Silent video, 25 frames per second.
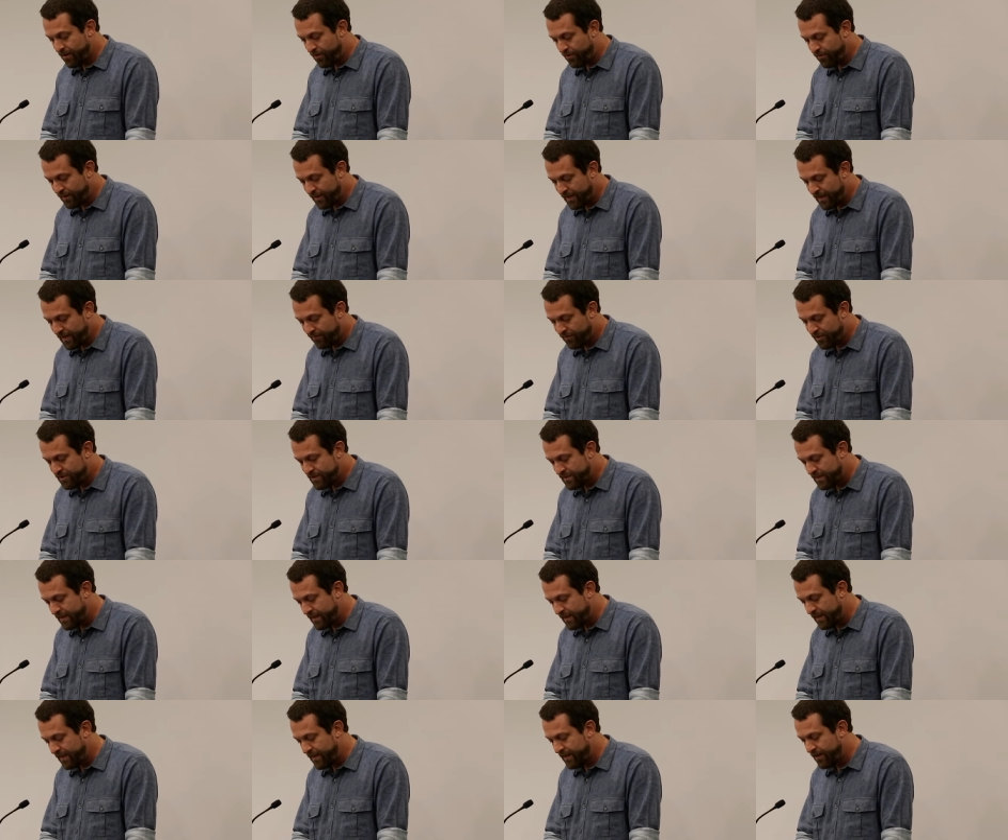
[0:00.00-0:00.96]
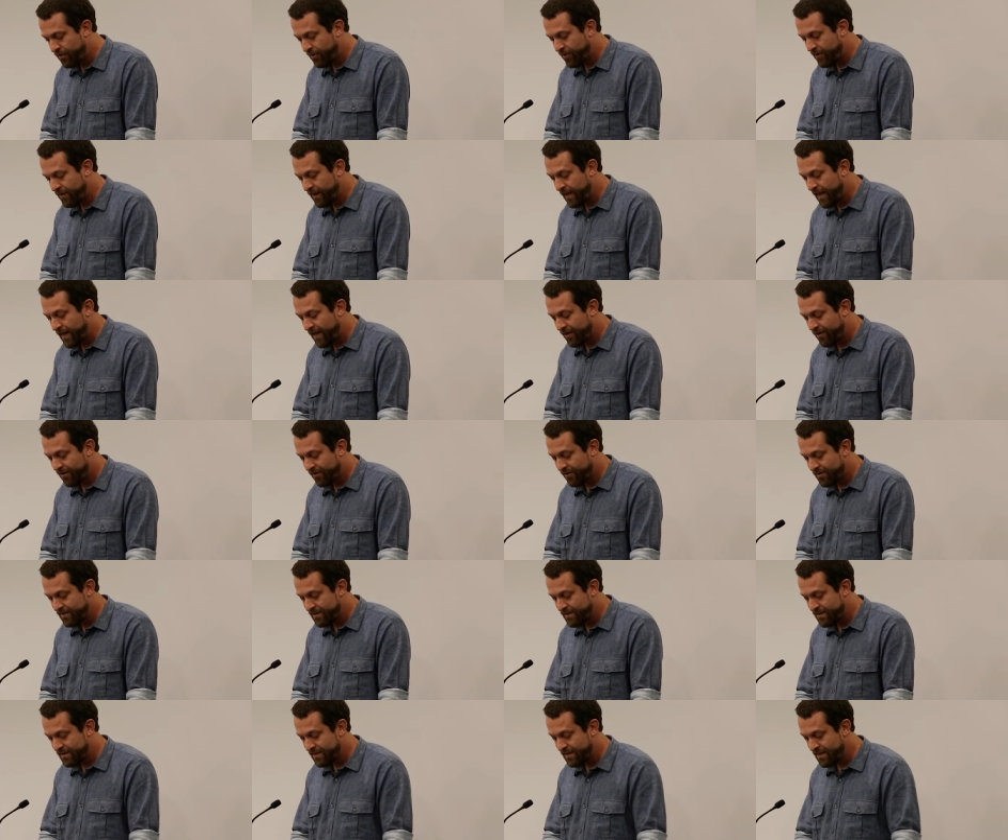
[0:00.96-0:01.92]
only ever seen in her
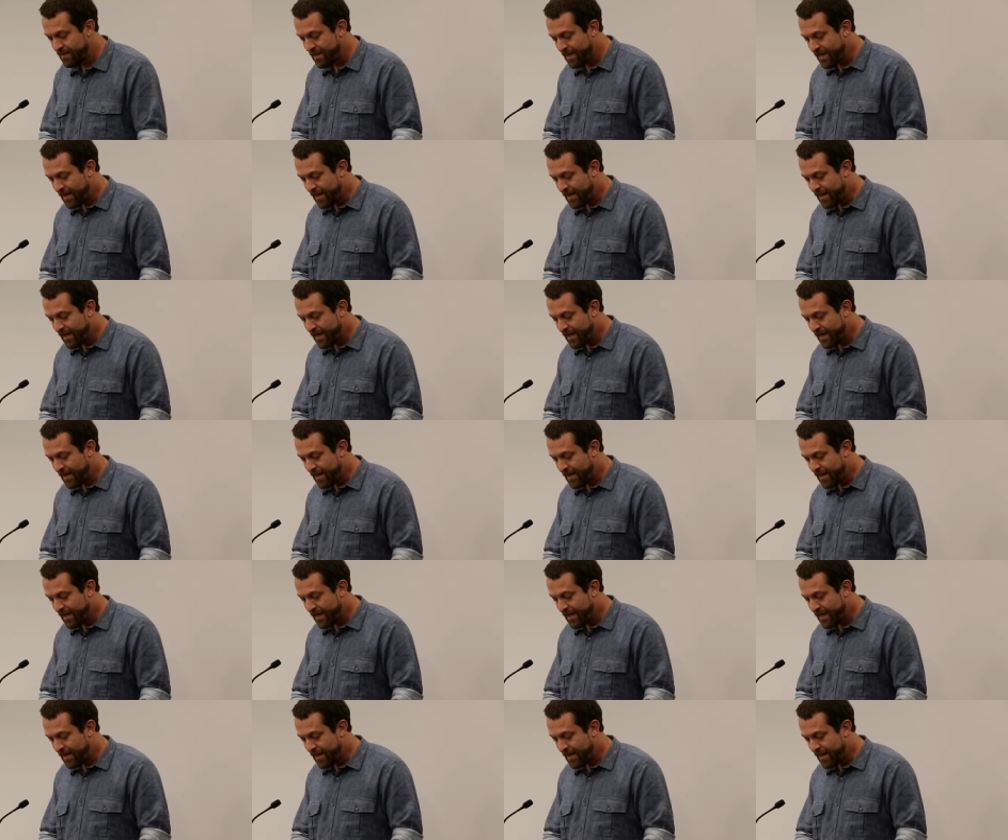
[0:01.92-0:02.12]
layers.